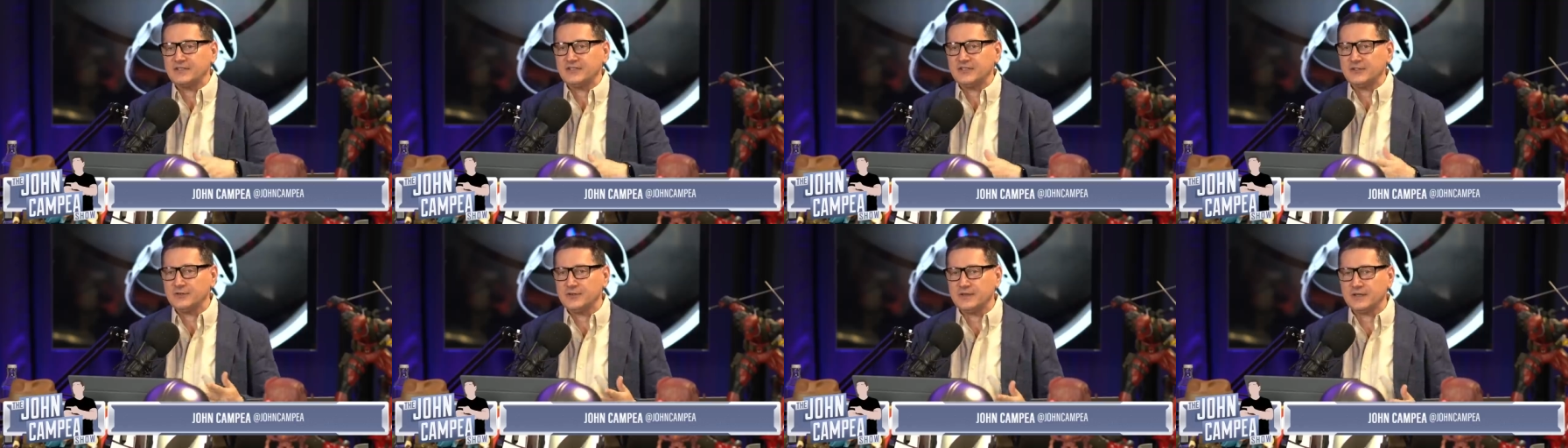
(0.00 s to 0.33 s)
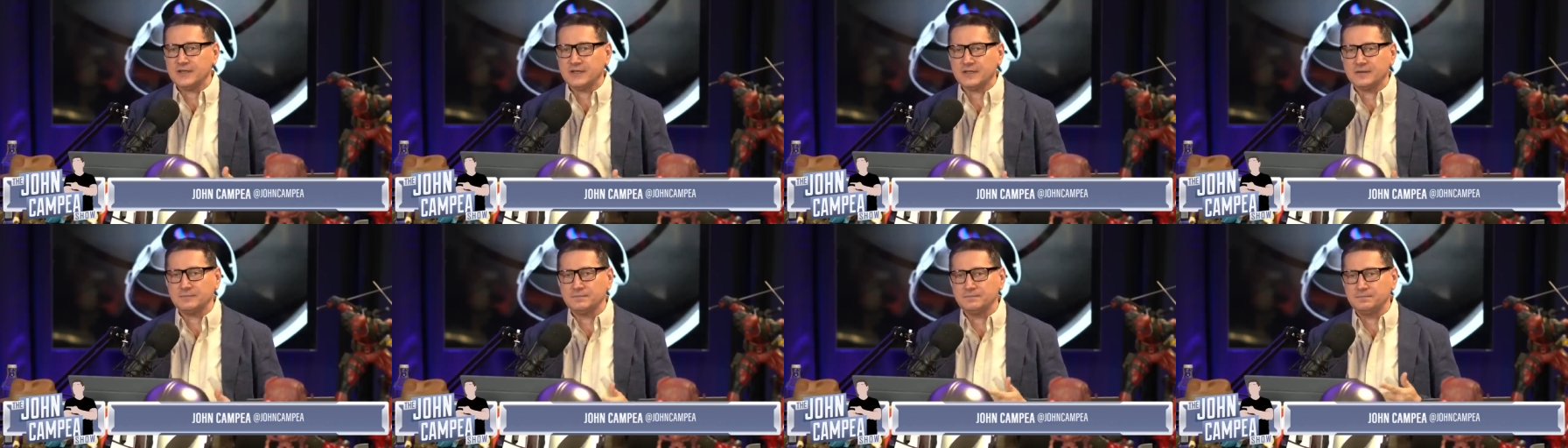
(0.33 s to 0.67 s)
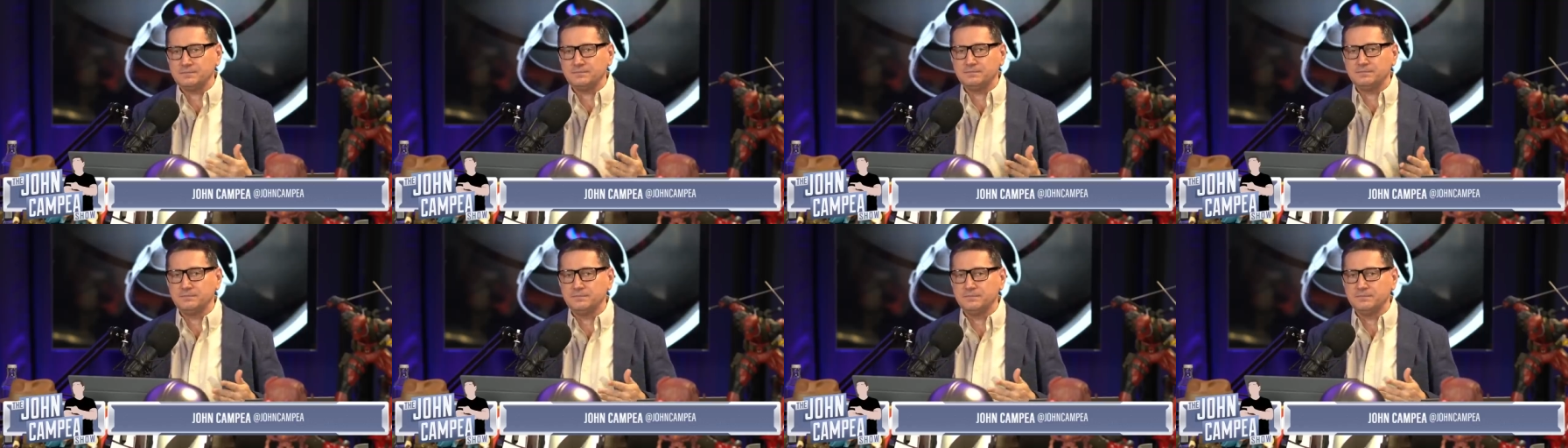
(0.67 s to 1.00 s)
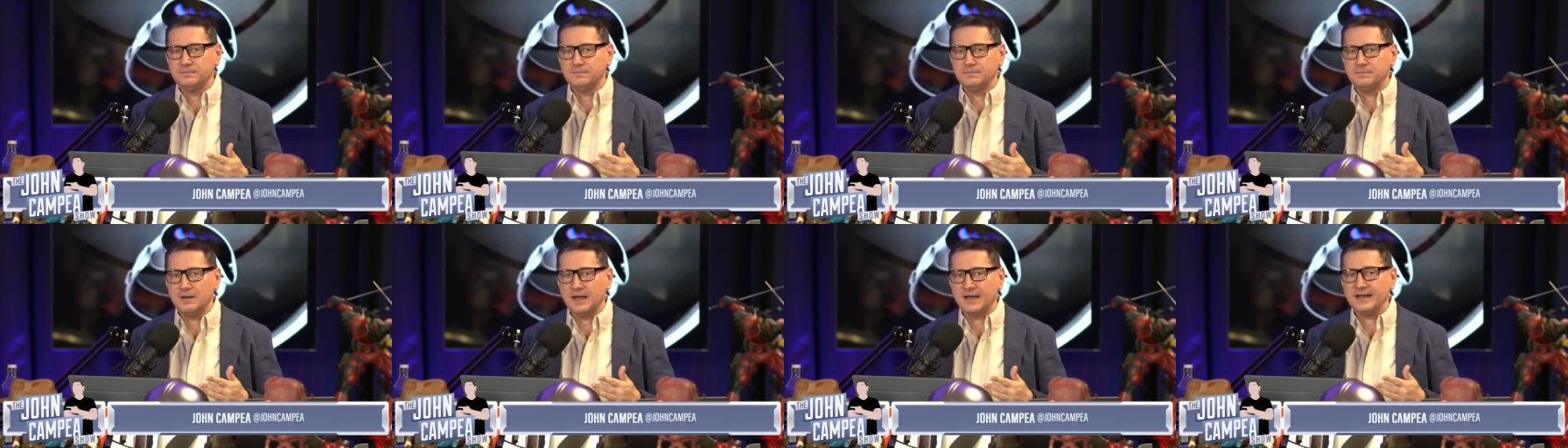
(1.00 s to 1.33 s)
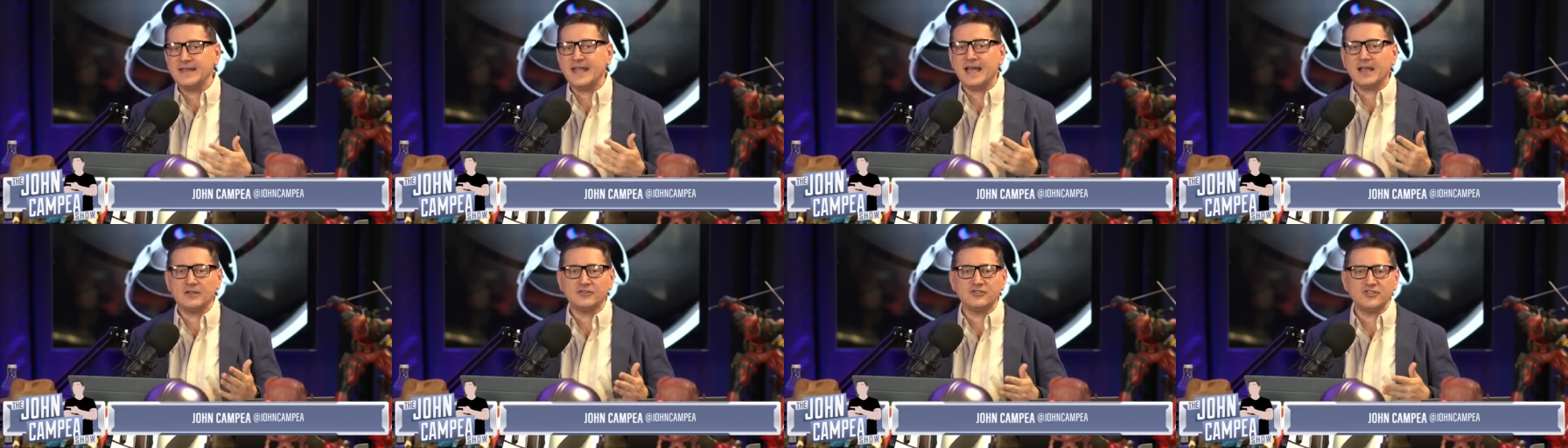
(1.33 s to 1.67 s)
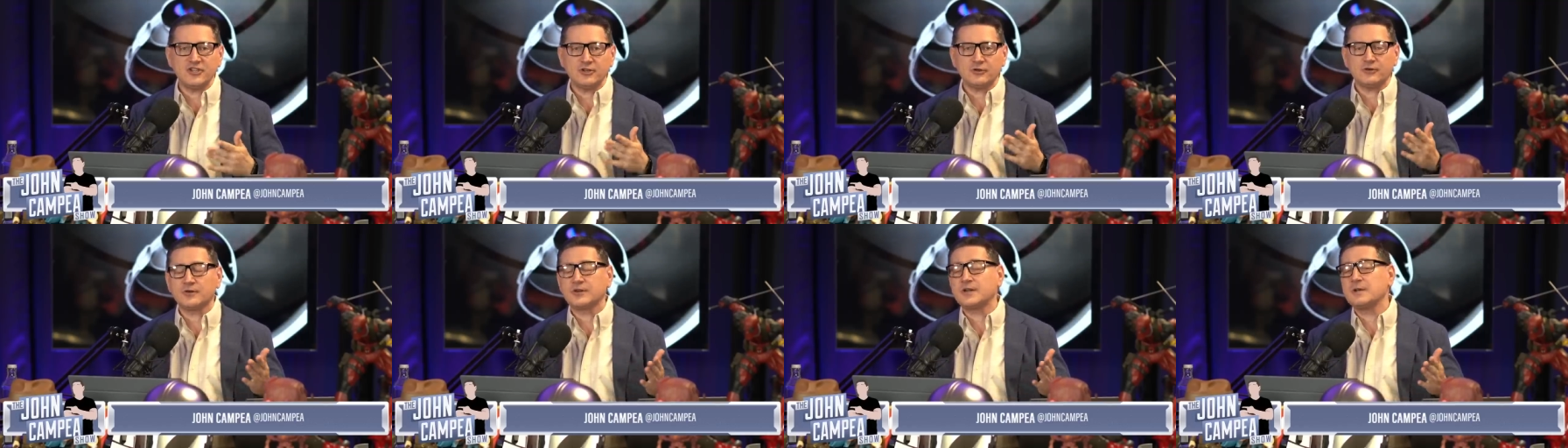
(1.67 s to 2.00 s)
to the
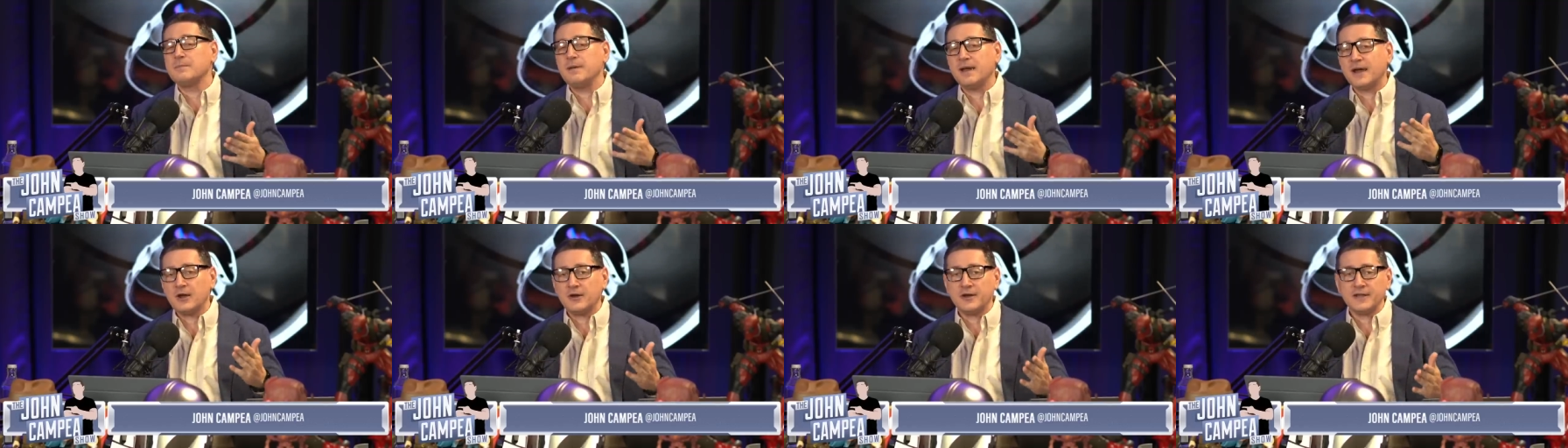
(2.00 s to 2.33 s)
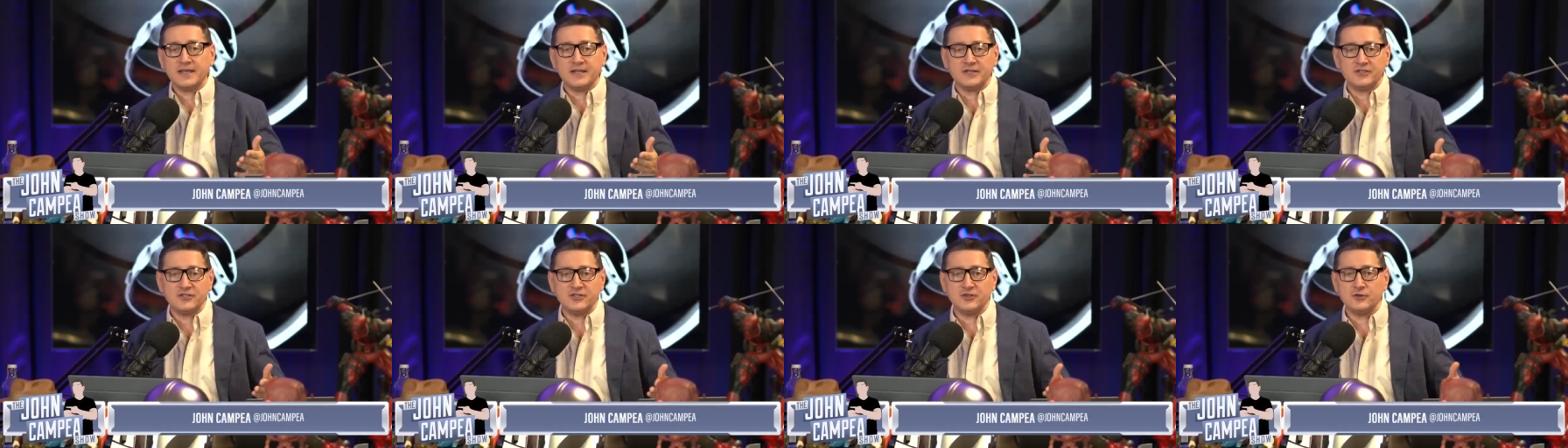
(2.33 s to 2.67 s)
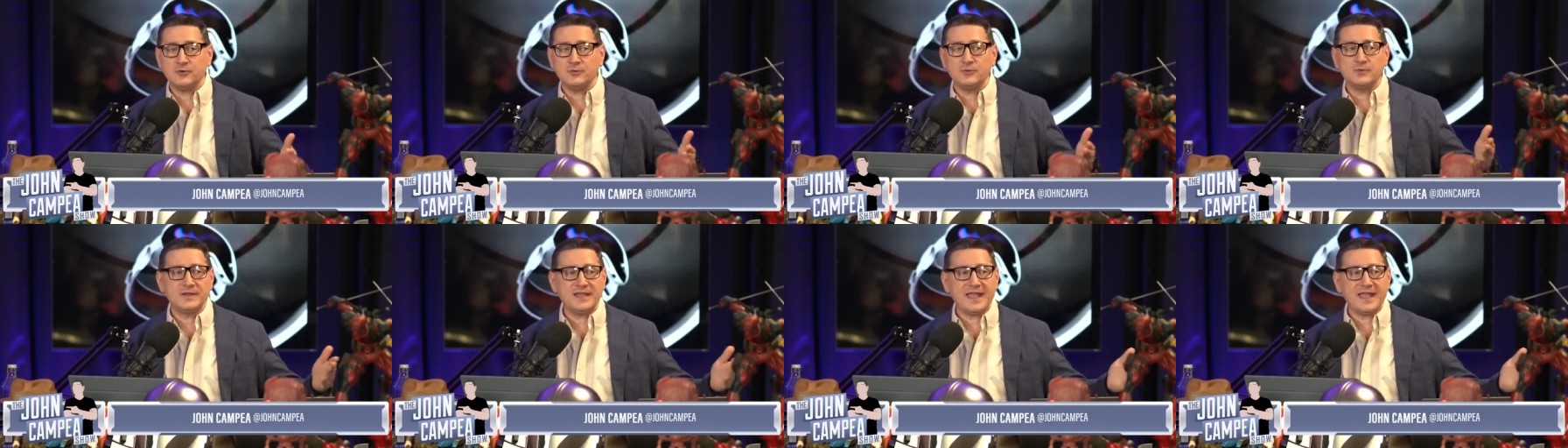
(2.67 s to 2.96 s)
analogy, or comparing it to,